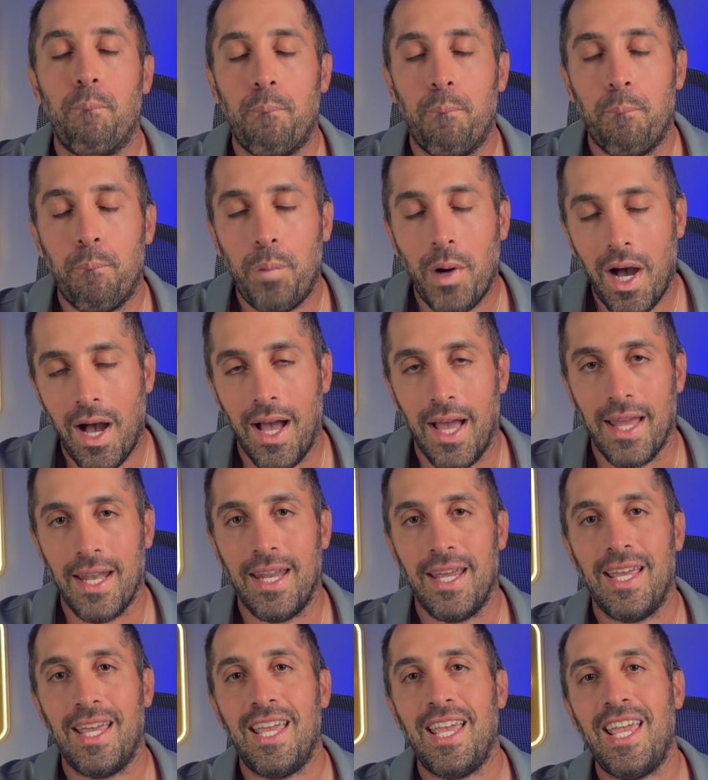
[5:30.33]
But
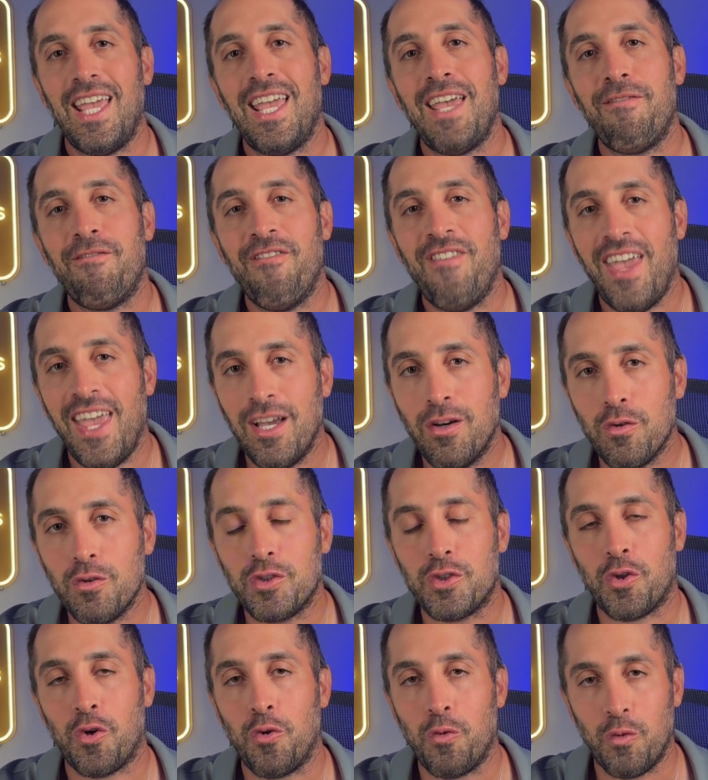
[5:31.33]
if
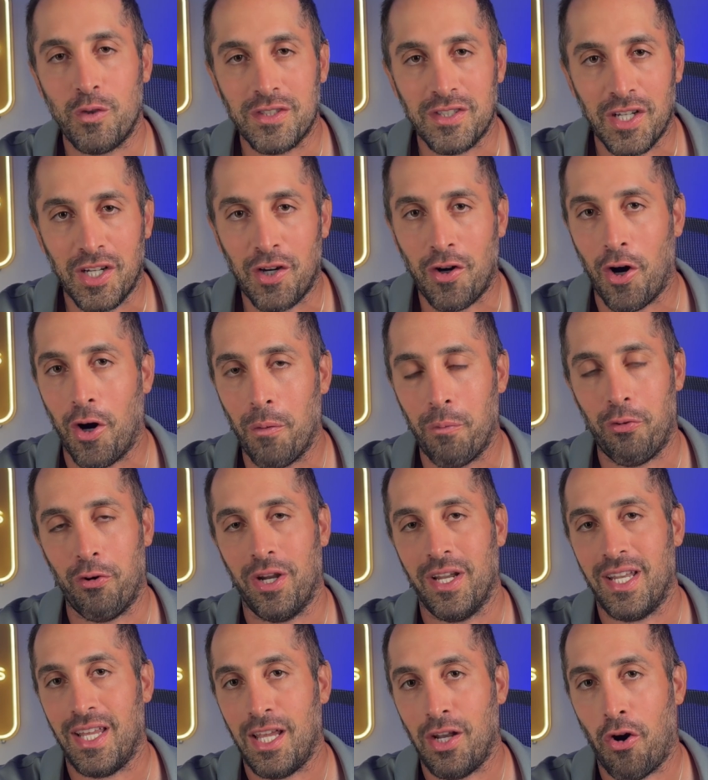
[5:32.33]
vagal tone was the
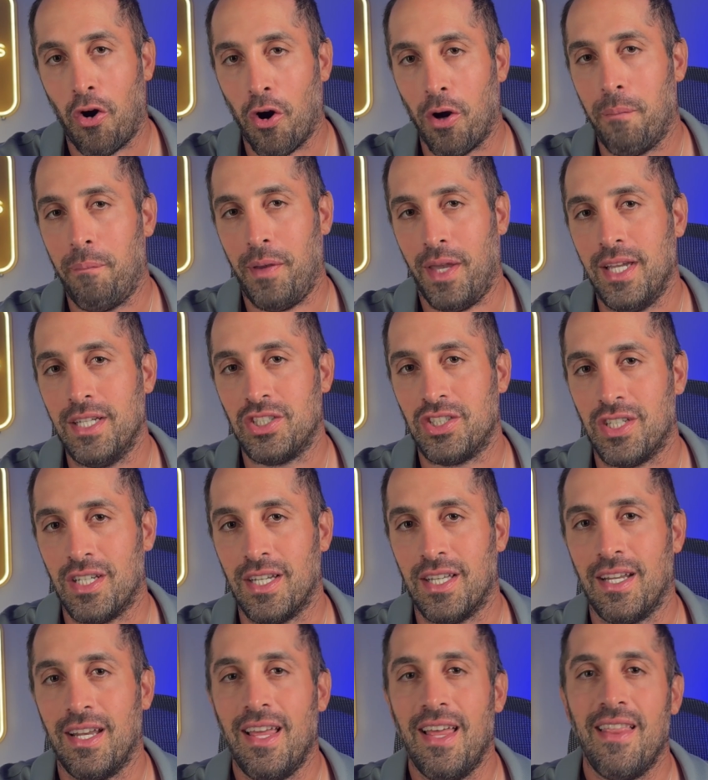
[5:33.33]
culprit in our
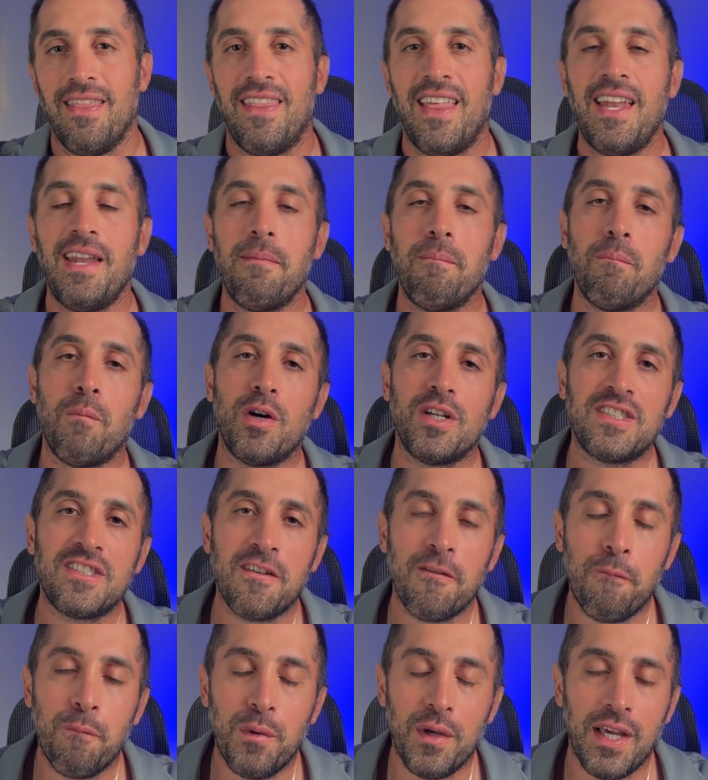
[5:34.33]
patient, then it must
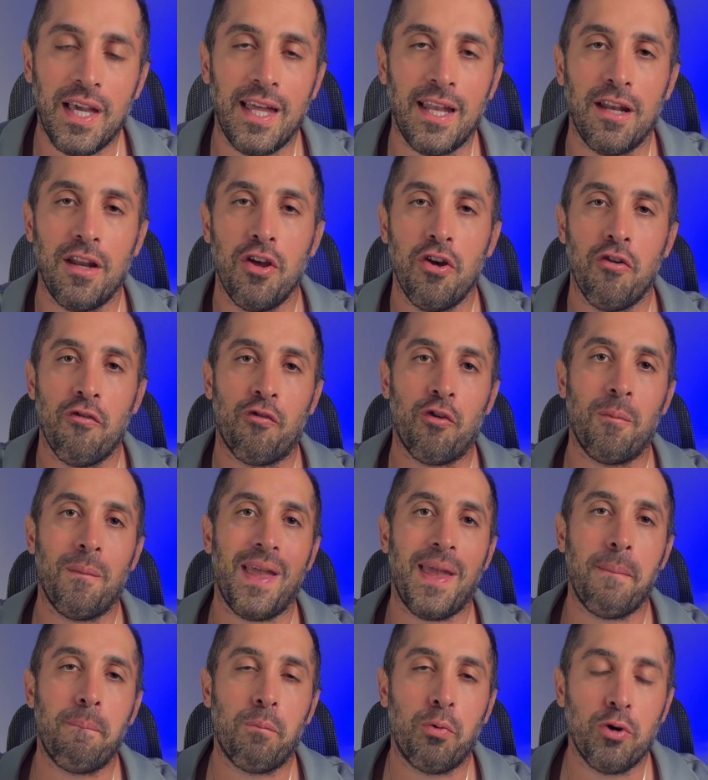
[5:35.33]
have been from
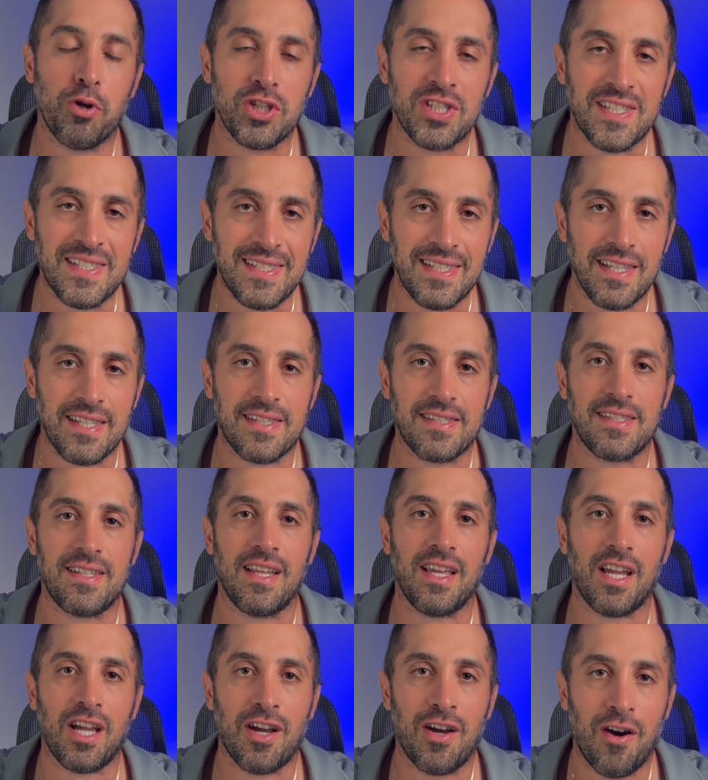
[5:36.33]
a
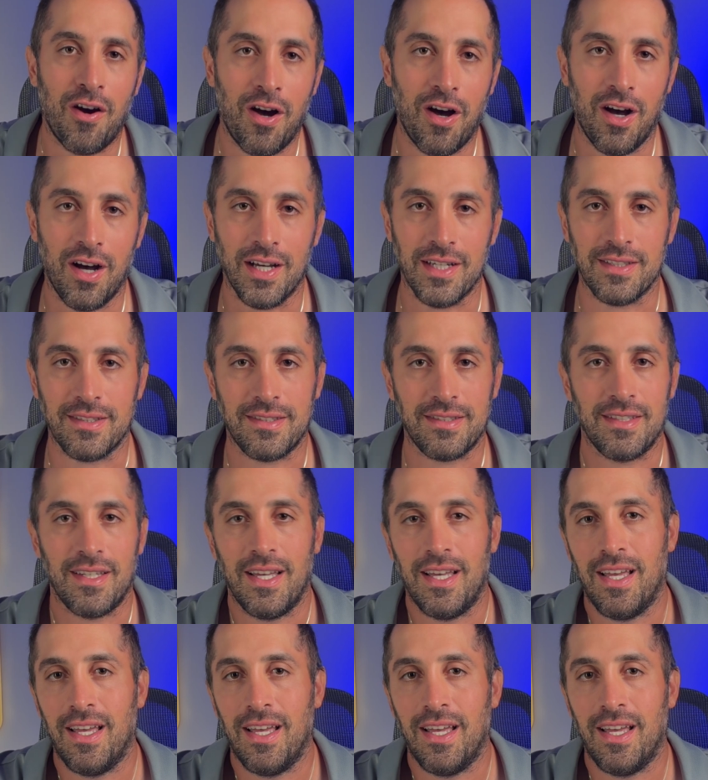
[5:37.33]
persistent cause.